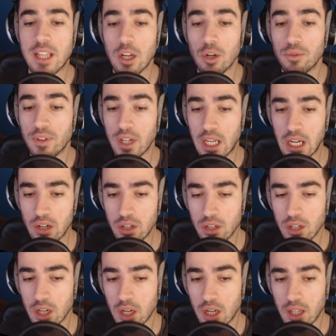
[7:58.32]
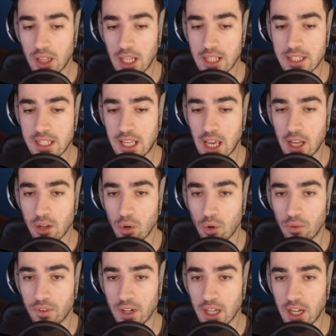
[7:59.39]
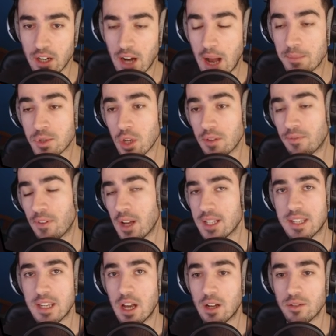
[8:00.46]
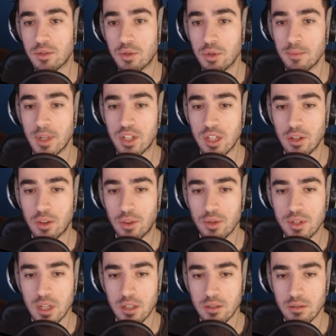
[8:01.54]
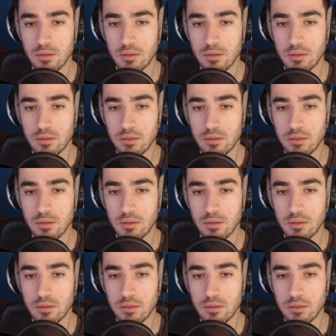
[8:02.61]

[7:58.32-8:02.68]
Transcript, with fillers: get over here. Let's get over here. I'm sorry if I sound too much enthusiastic.